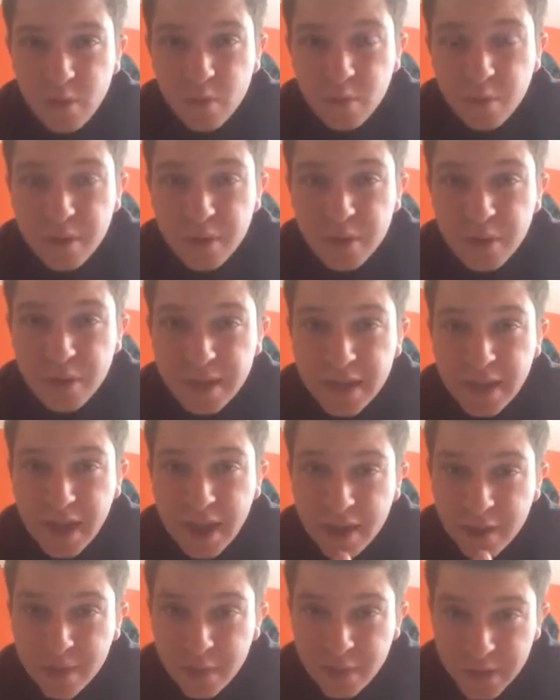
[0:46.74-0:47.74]
what you think,
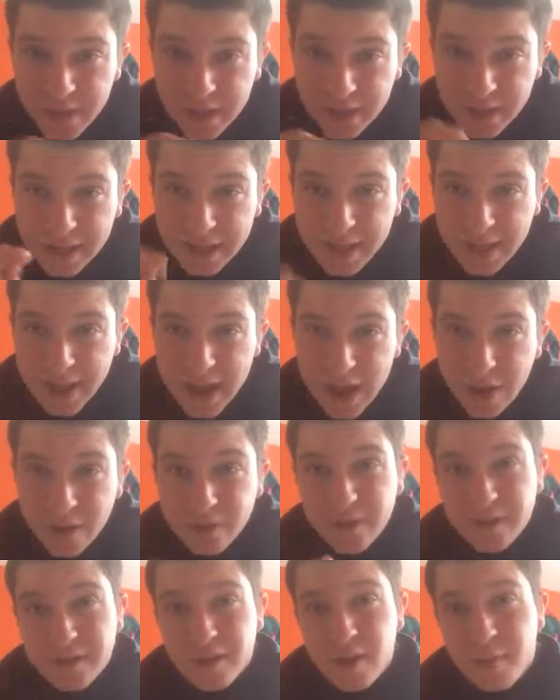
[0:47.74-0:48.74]
how you think now,
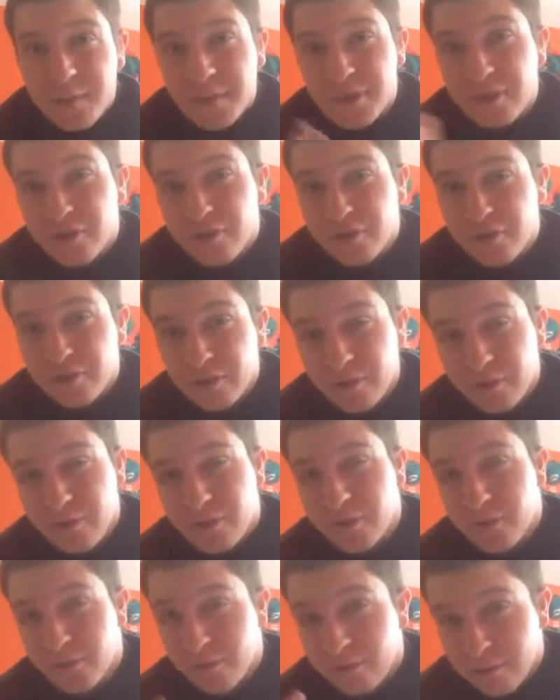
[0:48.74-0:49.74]
determines your t-
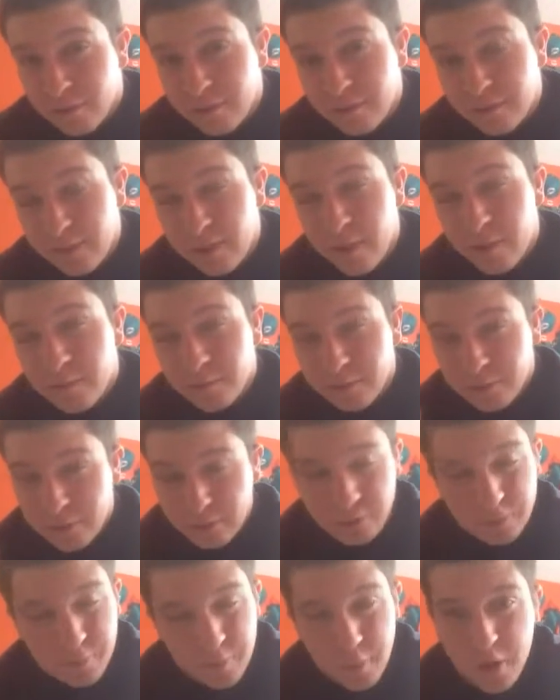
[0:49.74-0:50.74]
your t-
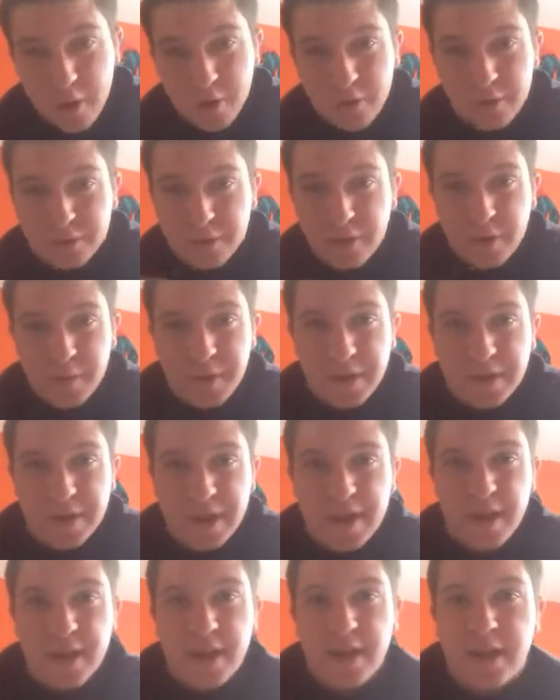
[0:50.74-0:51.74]
your tomorrow. Sorry about
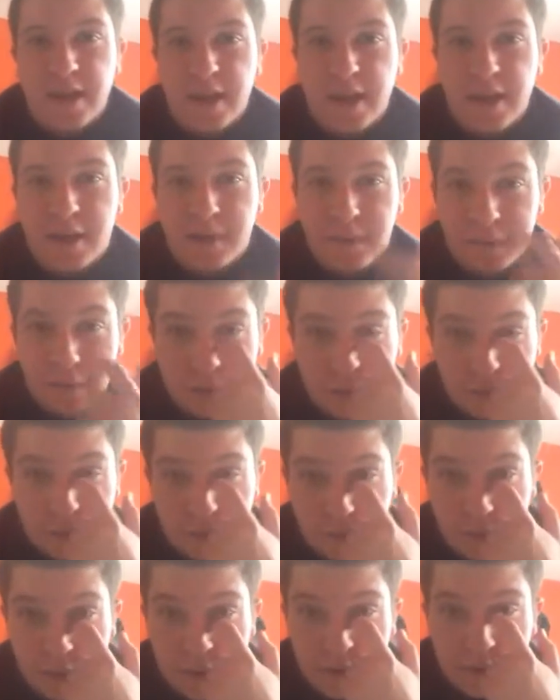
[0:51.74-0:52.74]
that.
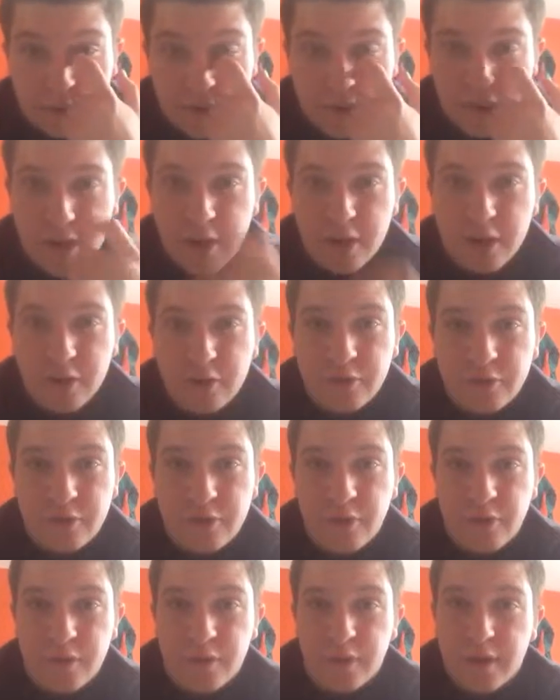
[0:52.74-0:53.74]
You know what I mean?
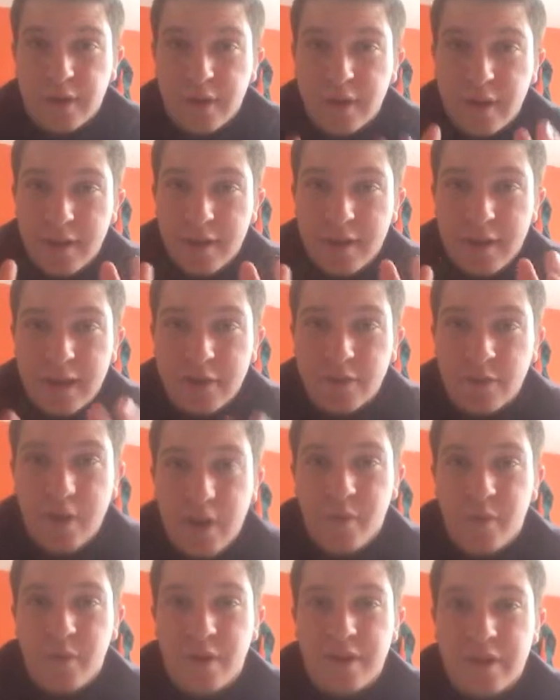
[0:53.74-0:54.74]
So that's
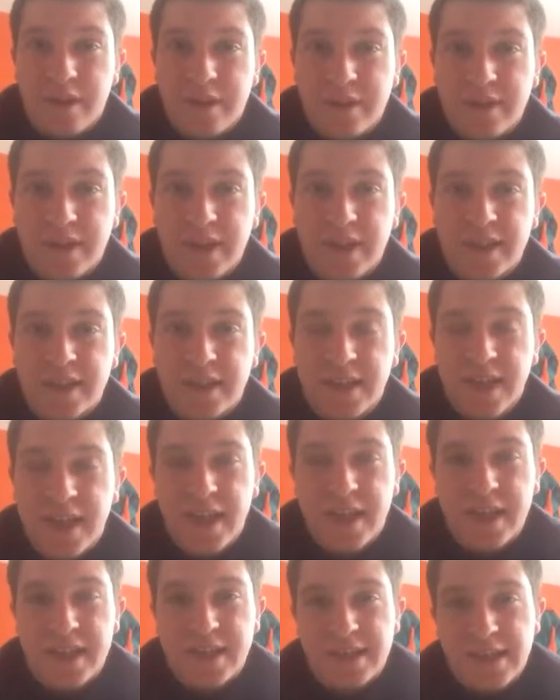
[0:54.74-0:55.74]
why I wanted to say
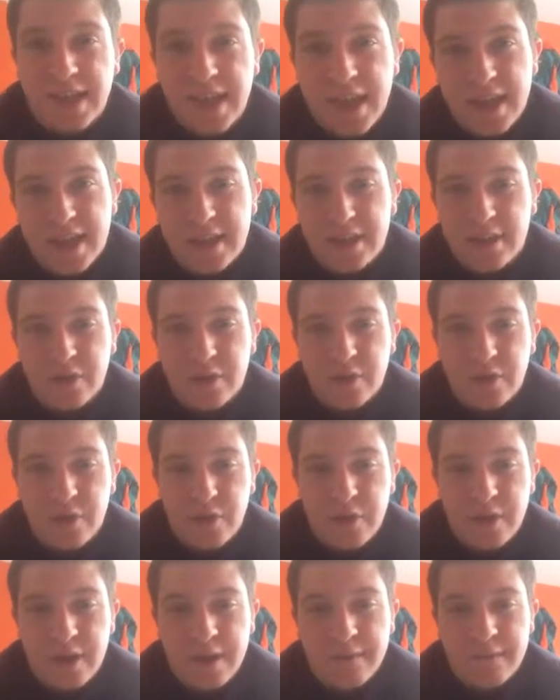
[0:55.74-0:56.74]
today is that you
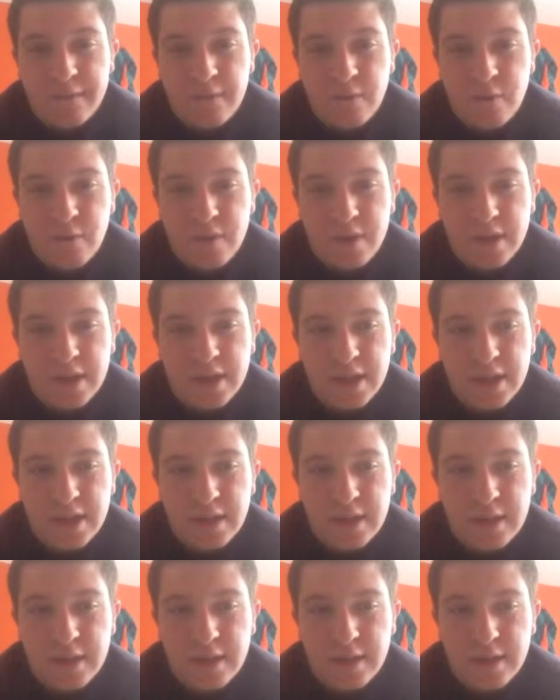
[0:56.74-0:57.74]
know if you really
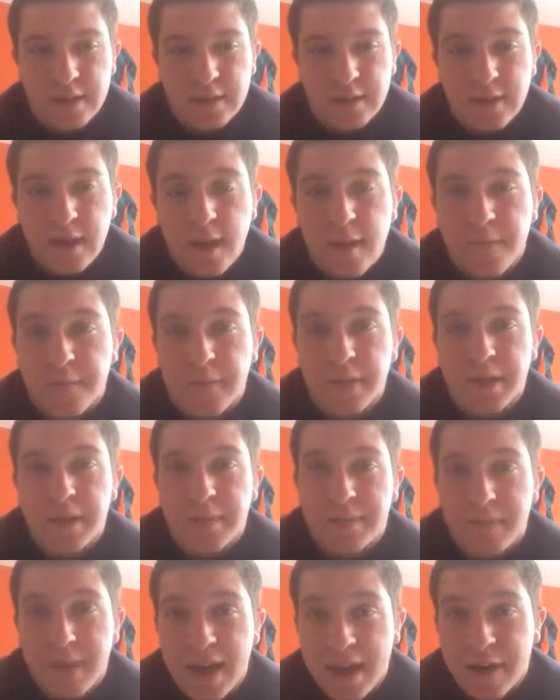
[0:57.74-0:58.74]
stop
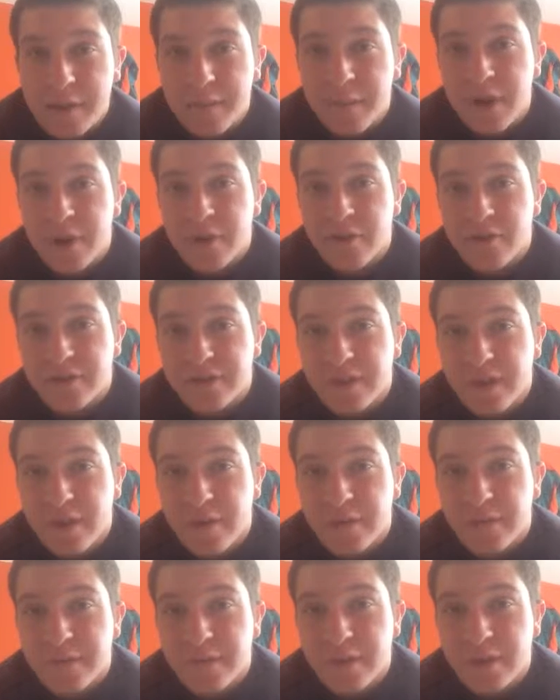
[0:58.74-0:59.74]
feeling bad about
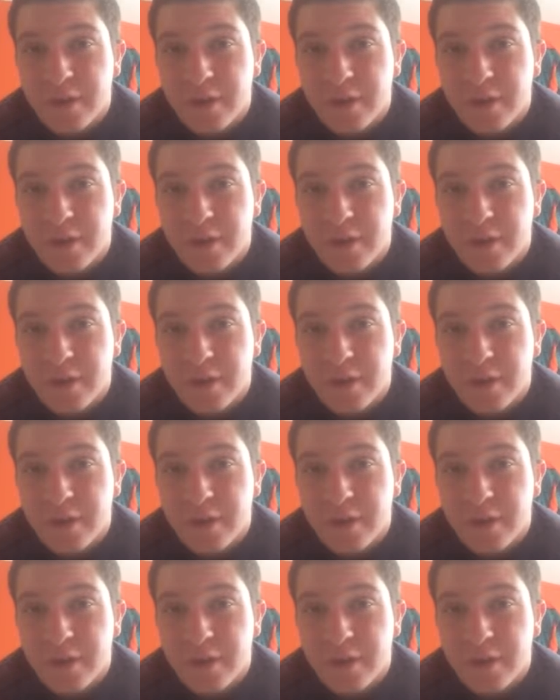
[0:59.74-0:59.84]
yourself